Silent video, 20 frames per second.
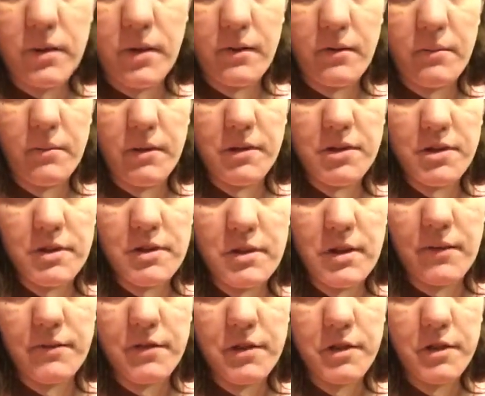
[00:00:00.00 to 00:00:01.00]
we have a bunch of
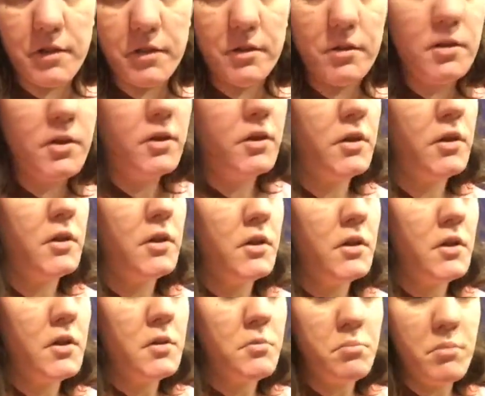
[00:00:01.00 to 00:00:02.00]
stuff to do.
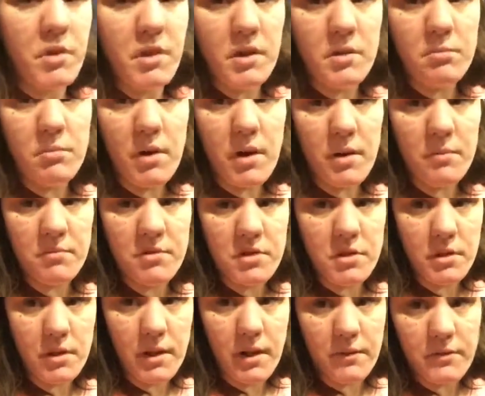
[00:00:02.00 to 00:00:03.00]
Me and mom
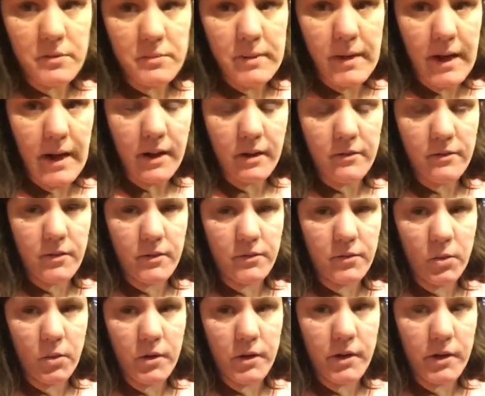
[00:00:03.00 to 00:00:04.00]
still have to pack for
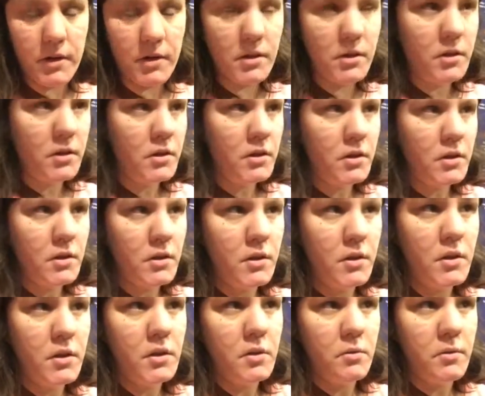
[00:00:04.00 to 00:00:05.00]
Florida.
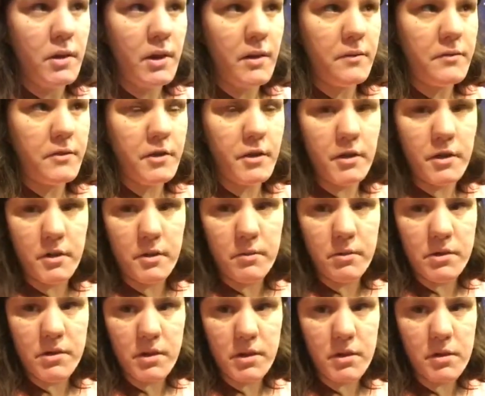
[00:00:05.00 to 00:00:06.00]
We have to
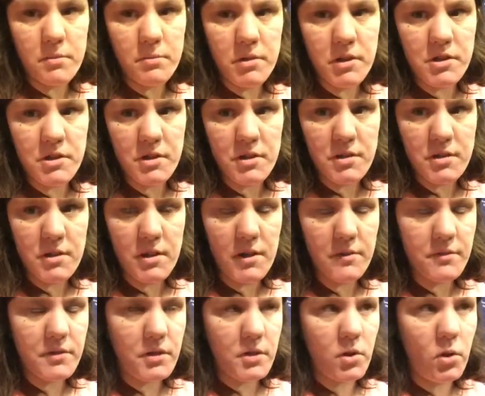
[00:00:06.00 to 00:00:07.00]
return a bunch of
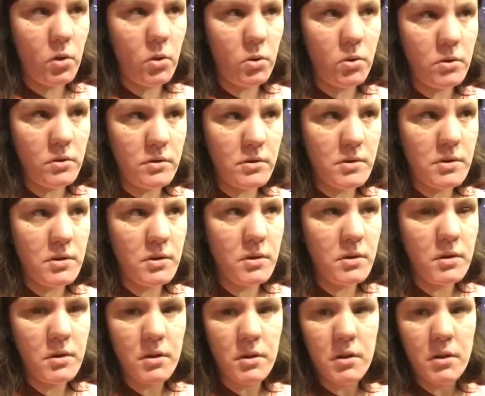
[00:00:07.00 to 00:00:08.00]
stuff to Kohl's.
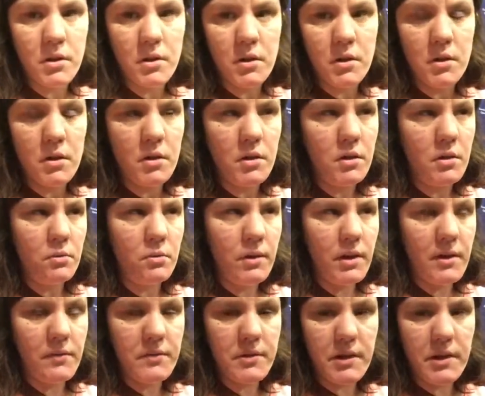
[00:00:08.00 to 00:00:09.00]

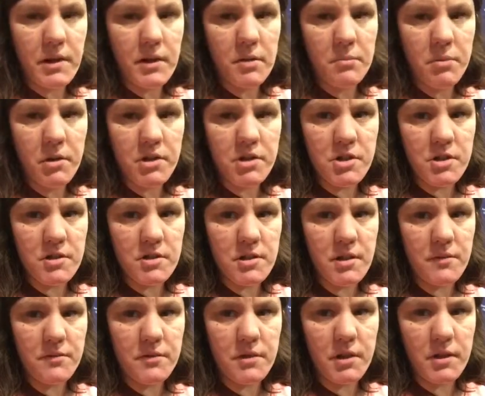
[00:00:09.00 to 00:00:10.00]
We have to get a bunch of
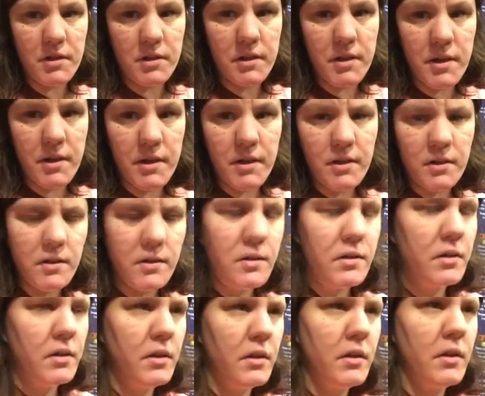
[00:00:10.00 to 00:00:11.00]
stuff done today.
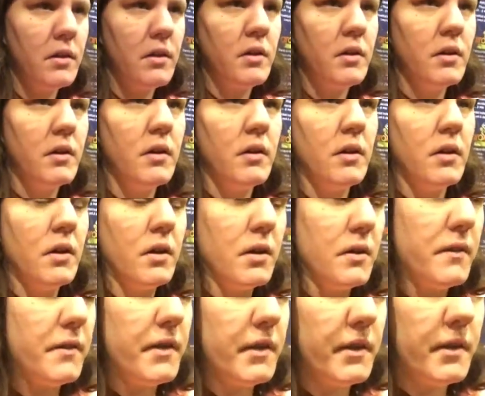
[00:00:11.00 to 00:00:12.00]

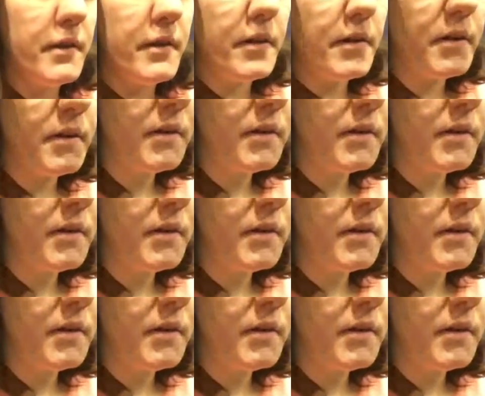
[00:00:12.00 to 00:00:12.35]
And then